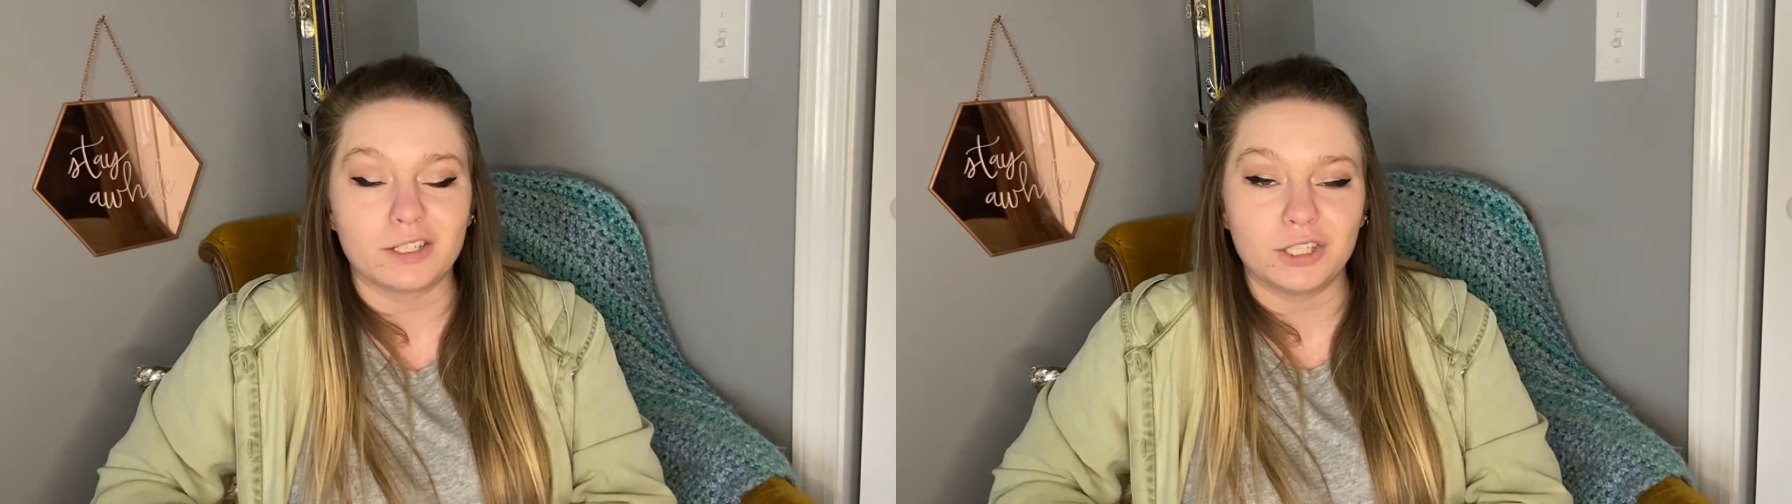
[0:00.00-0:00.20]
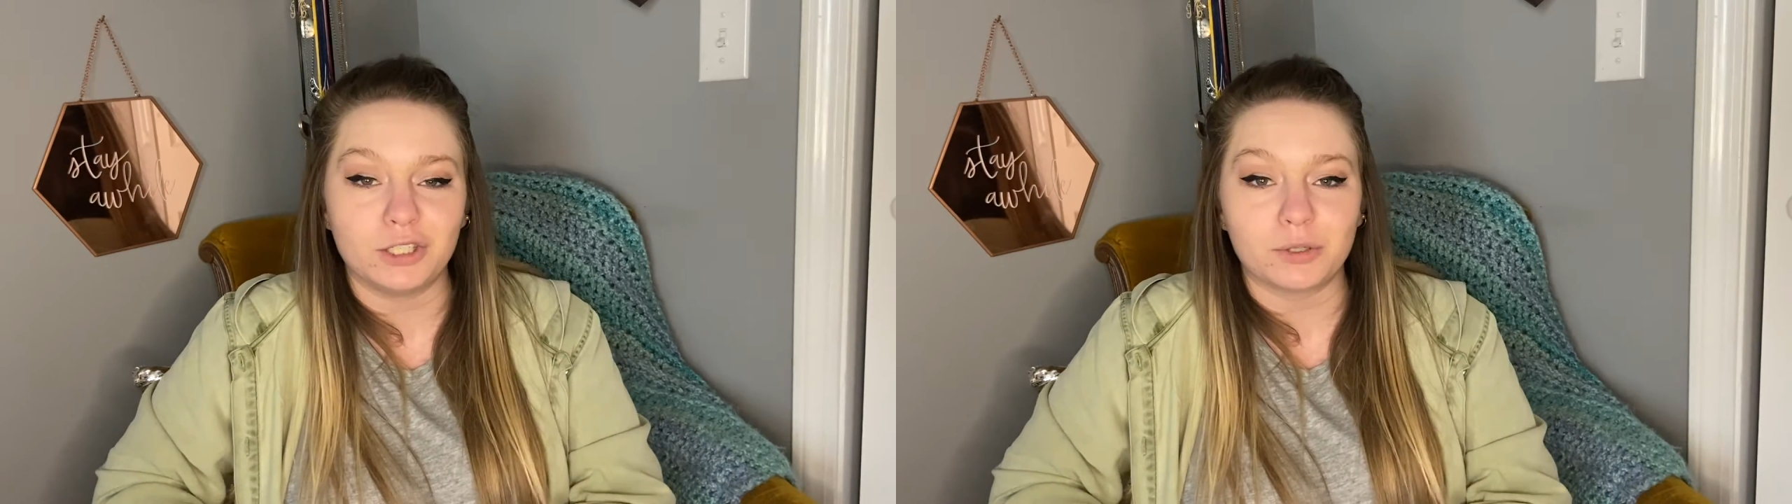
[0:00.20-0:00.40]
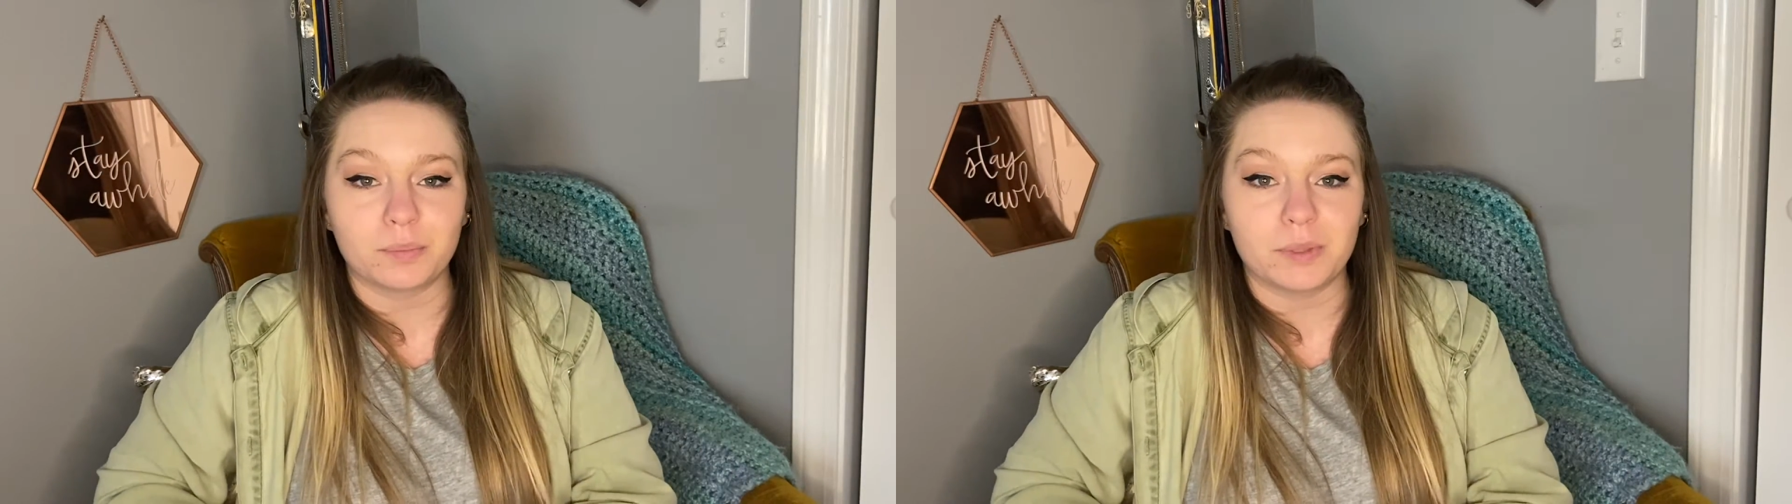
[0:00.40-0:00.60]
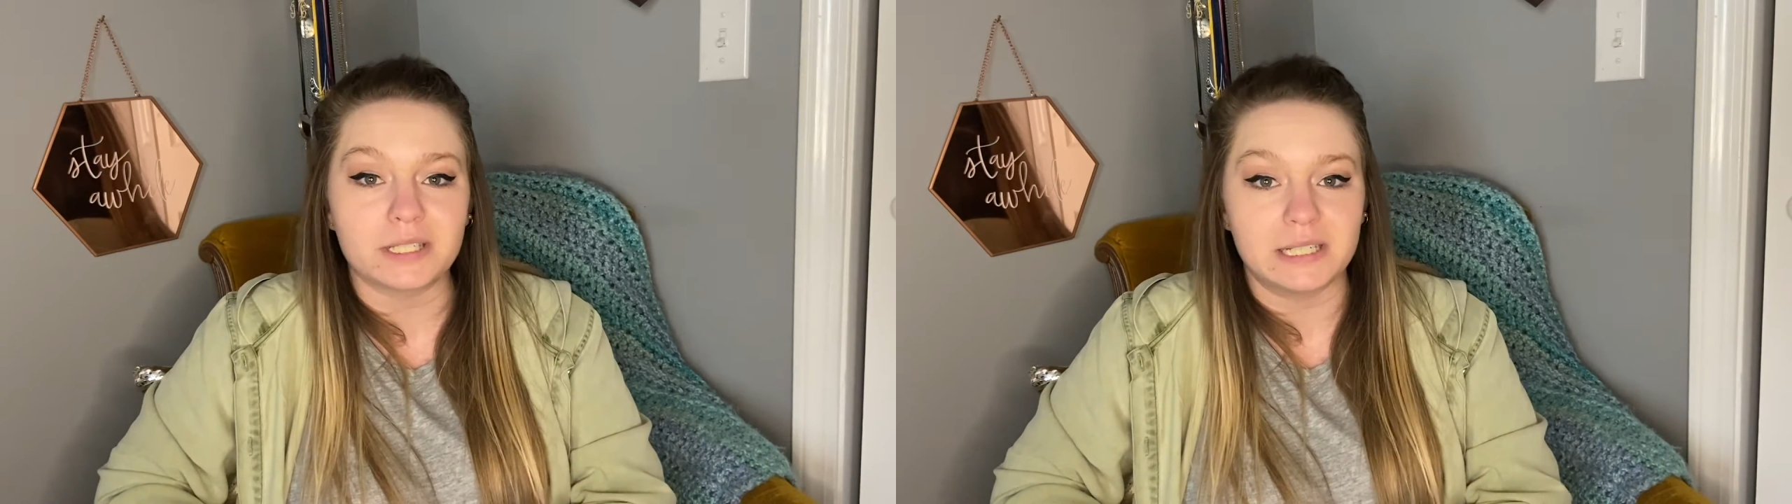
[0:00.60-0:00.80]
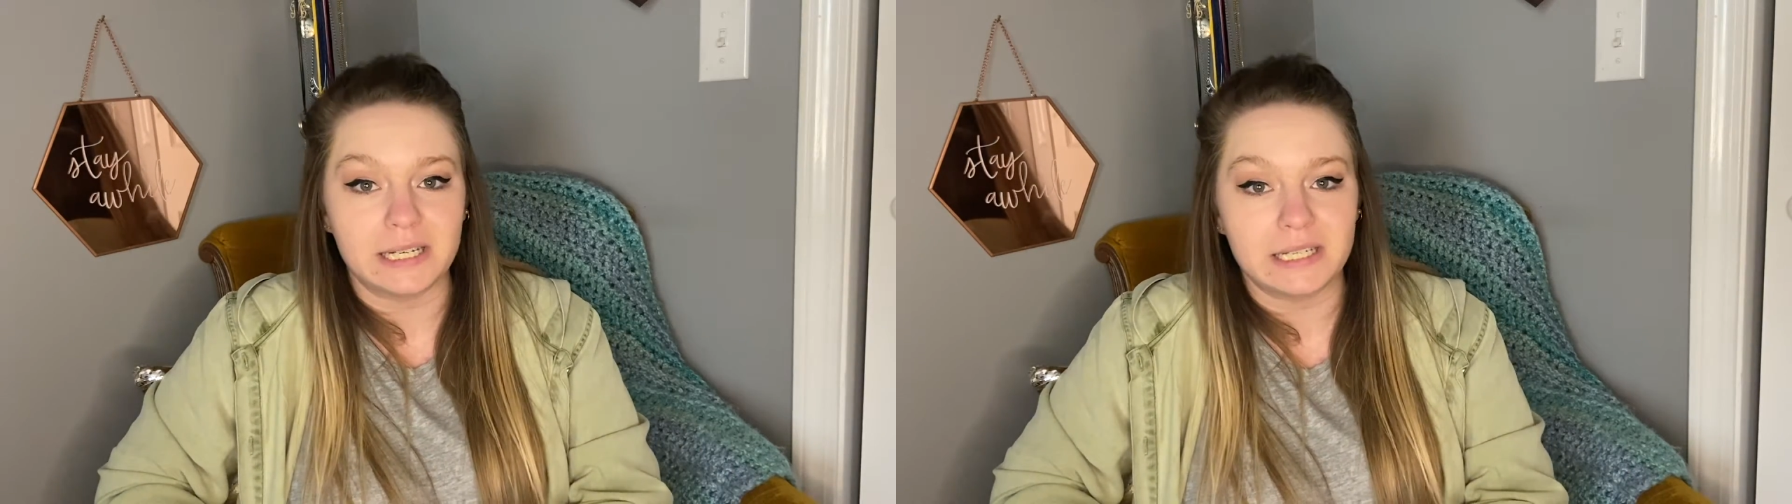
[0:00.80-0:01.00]
to your
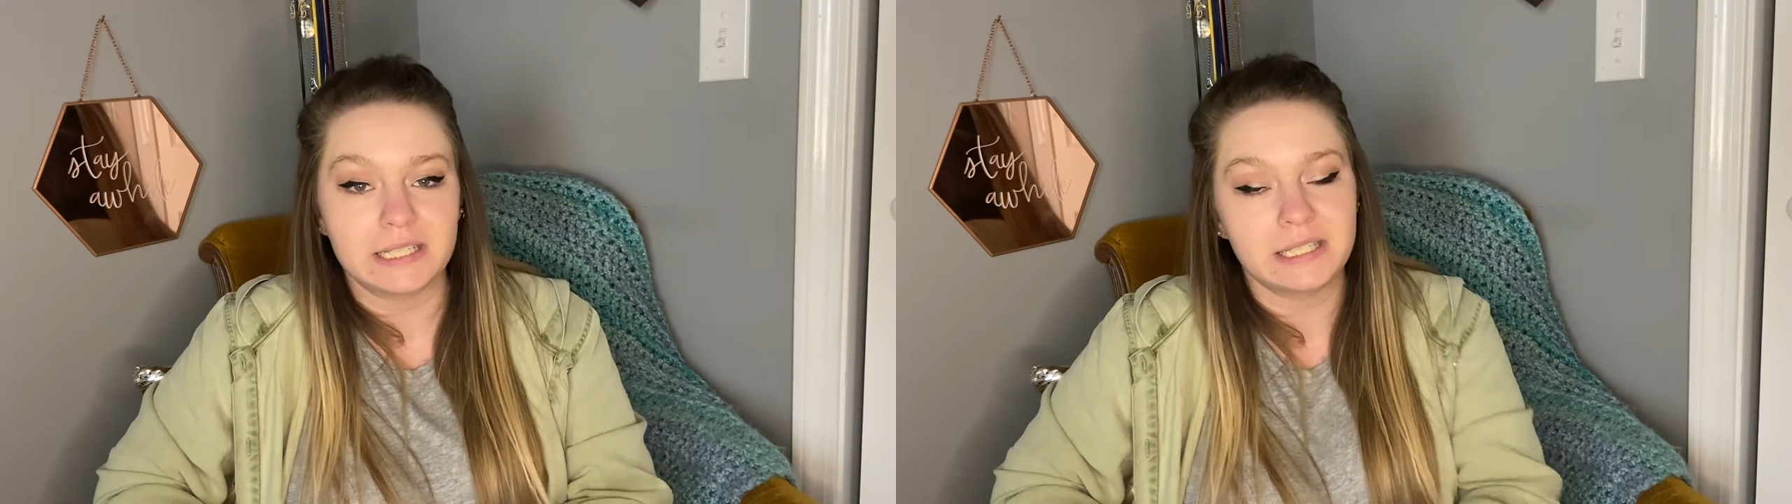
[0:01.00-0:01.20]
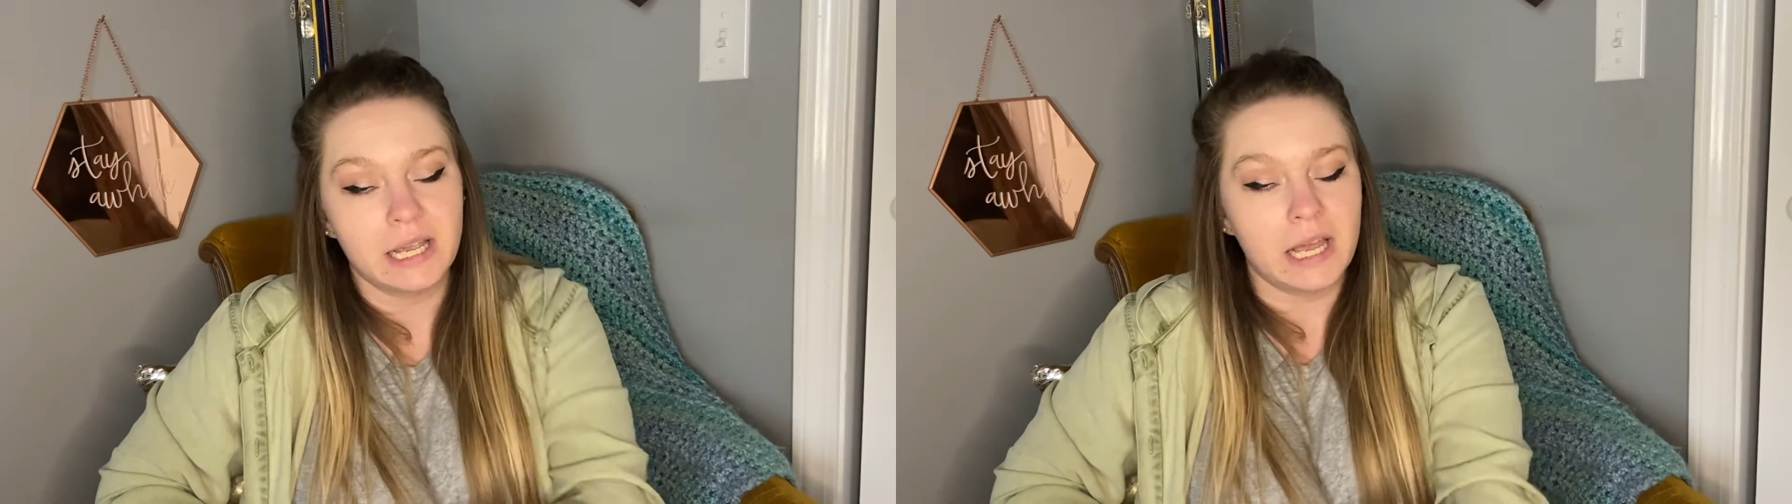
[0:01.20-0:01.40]
business